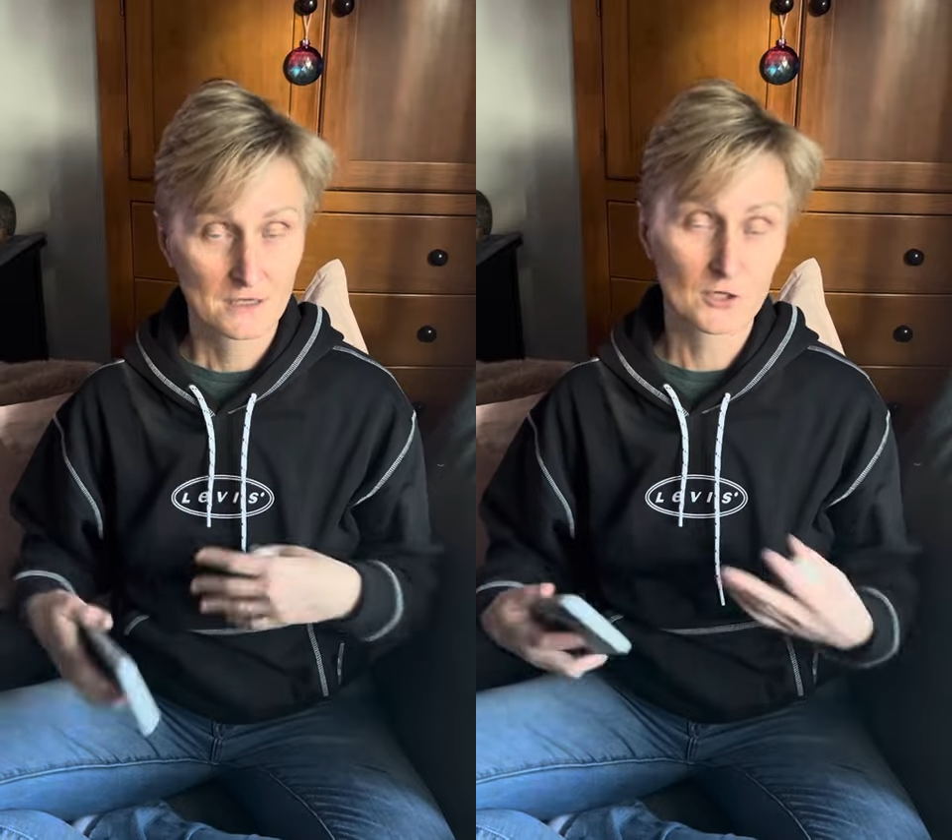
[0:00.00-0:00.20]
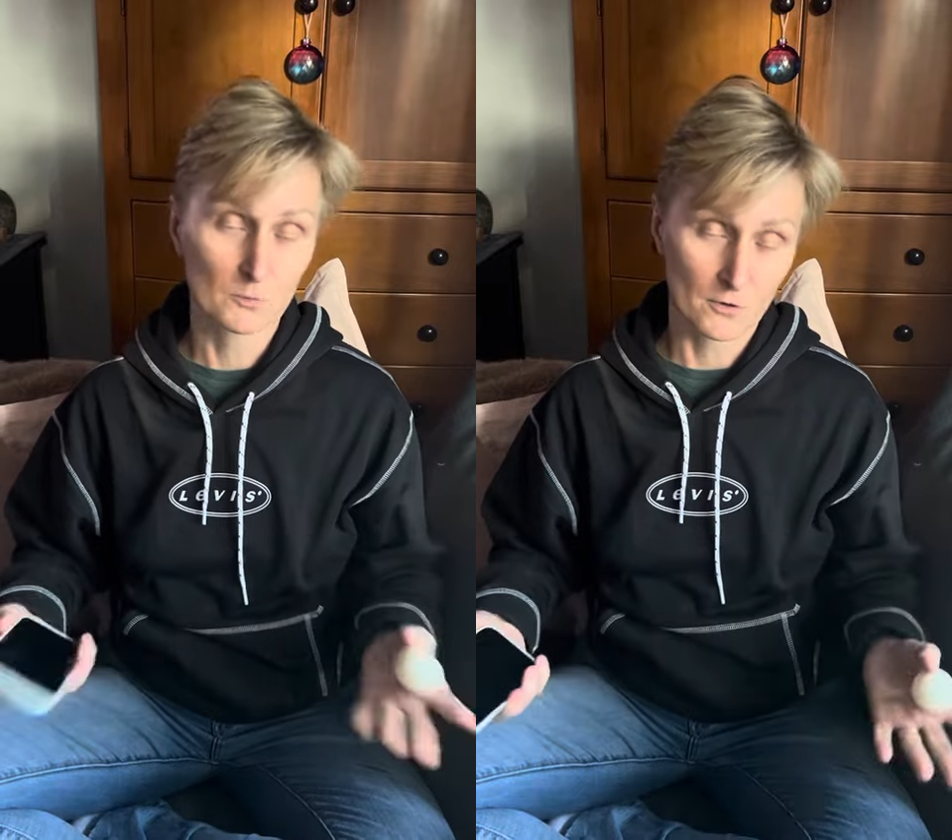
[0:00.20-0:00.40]

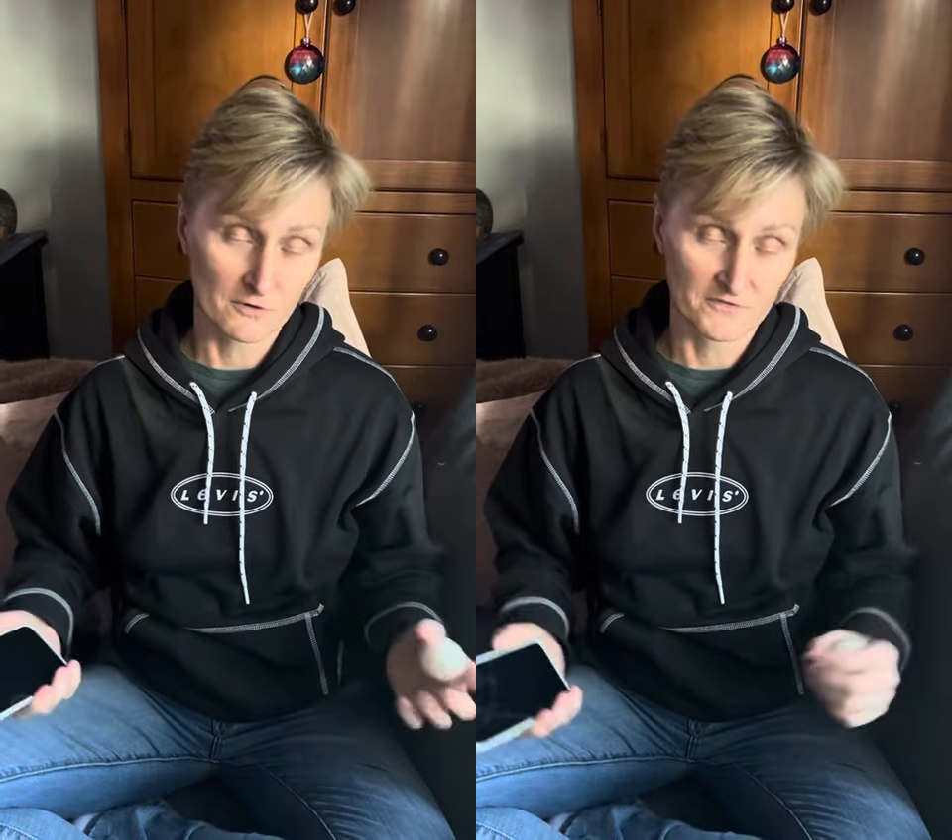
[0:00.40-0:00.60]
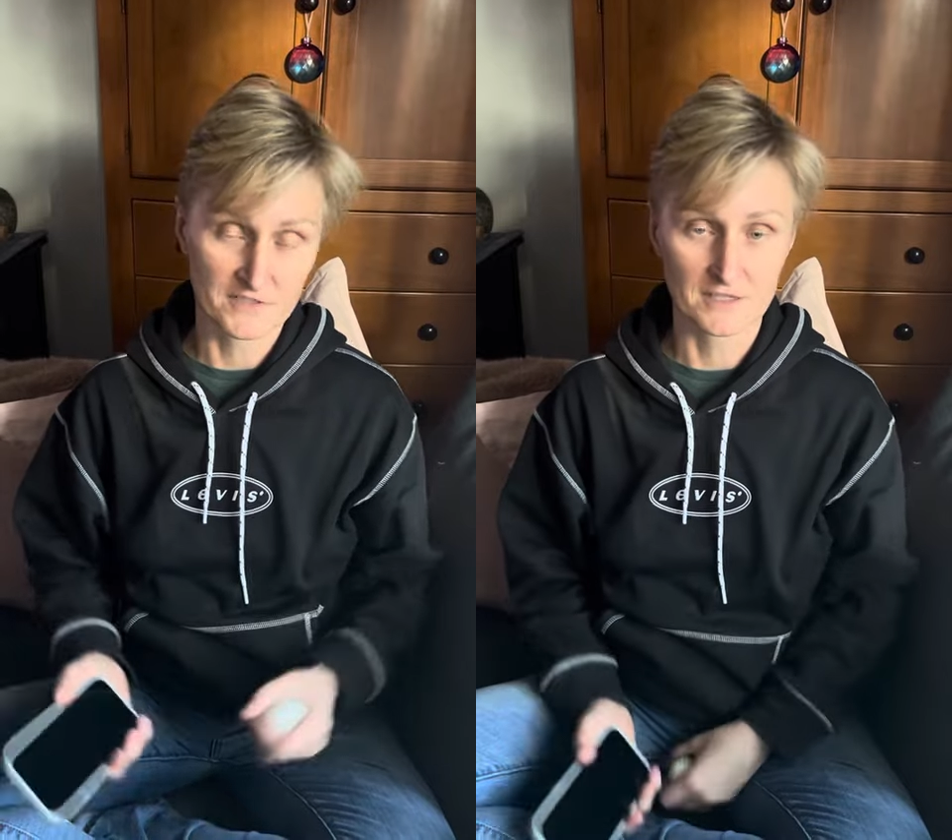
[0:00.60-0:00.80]
the more
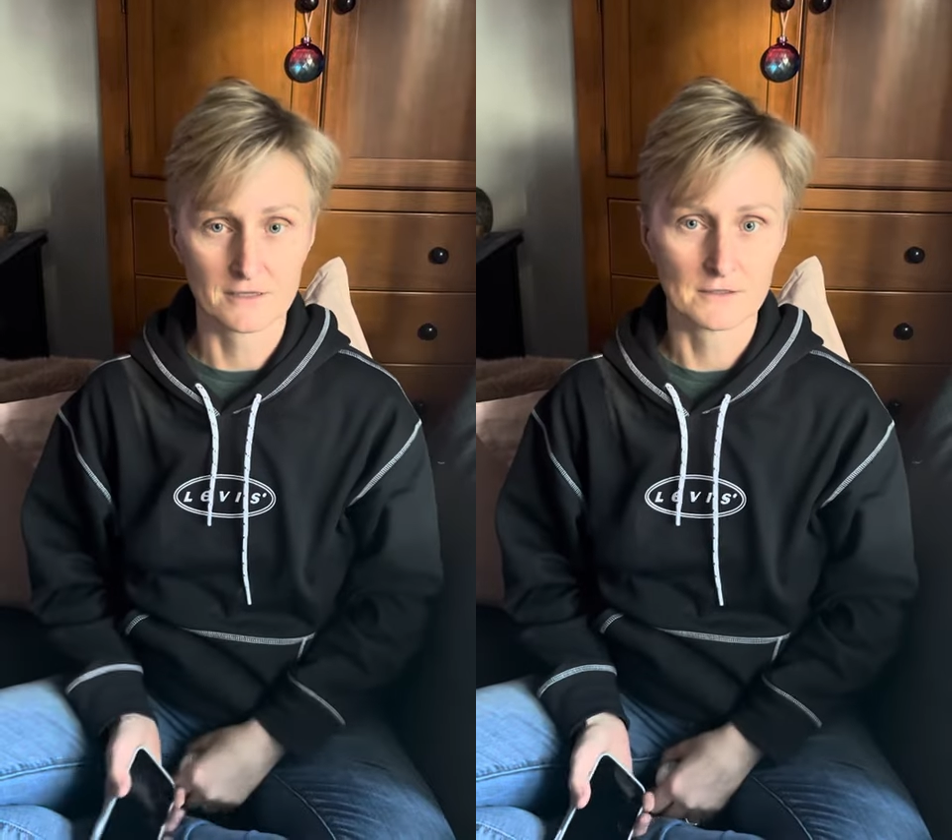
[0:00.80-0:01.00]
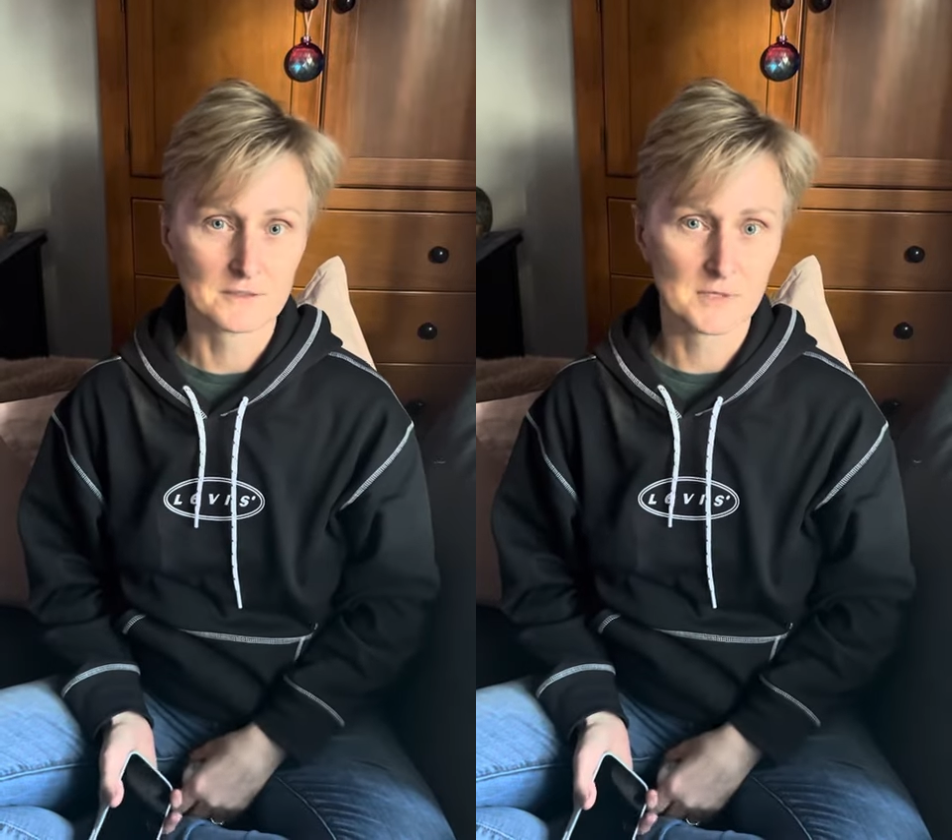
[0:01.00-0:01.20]

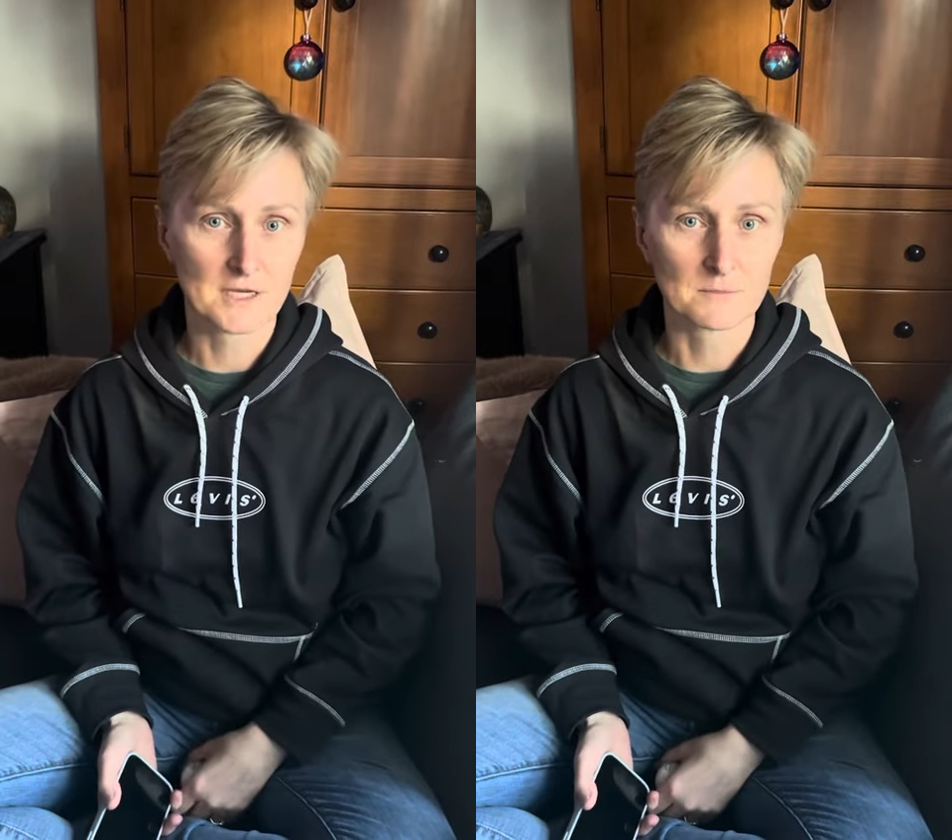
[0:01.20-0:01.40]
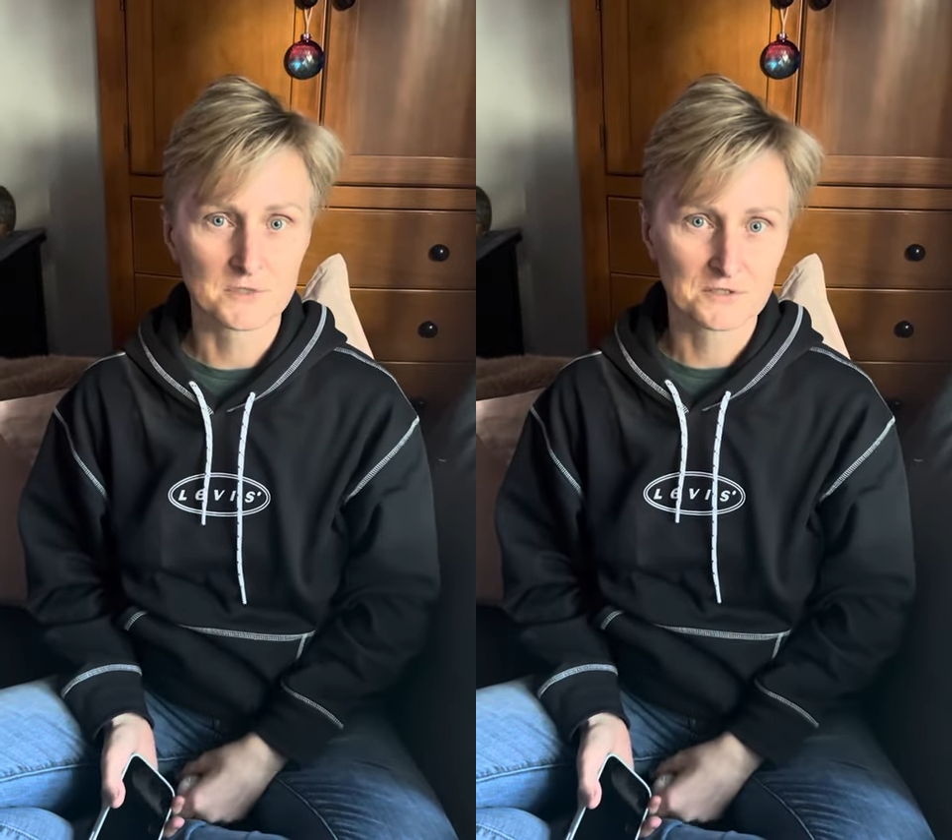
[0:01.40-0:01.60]
physical it
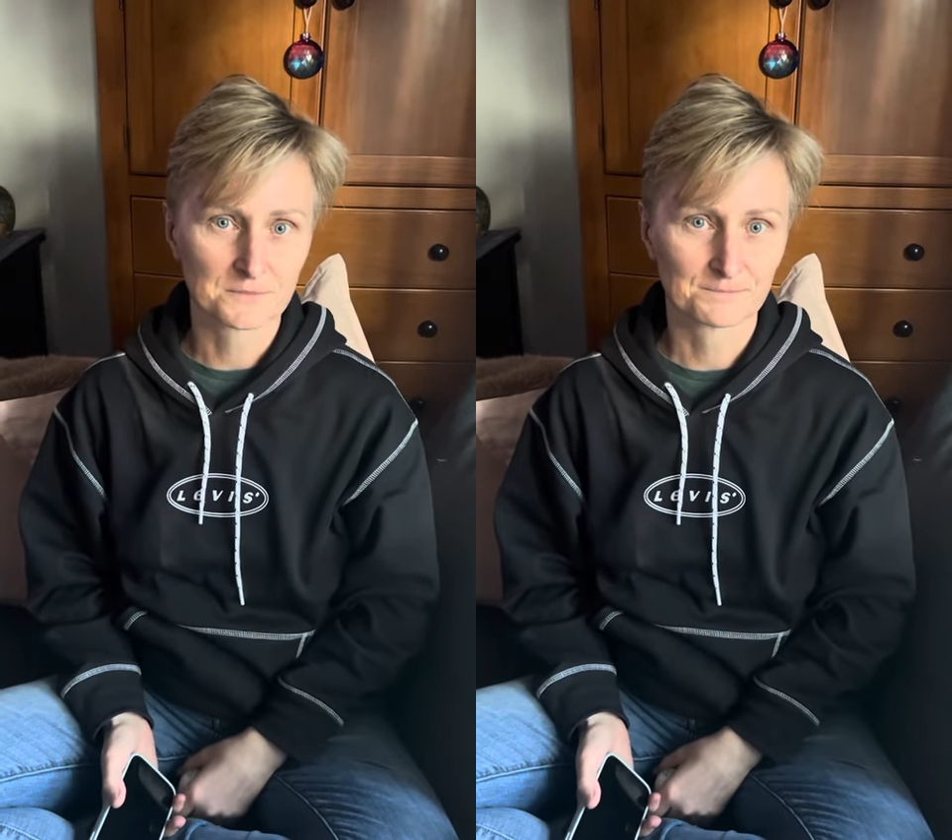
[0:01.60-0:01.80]
becomes.